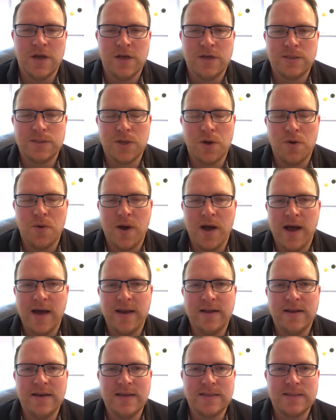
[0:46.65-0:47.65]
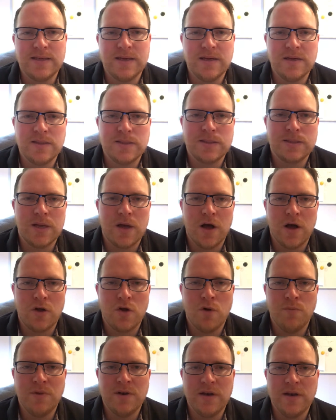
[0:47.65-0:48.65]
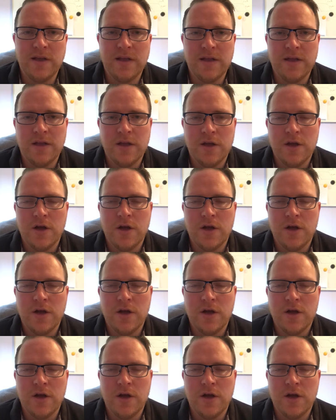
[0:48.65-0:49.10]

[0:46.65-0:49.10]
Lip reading: So analytics, commonly,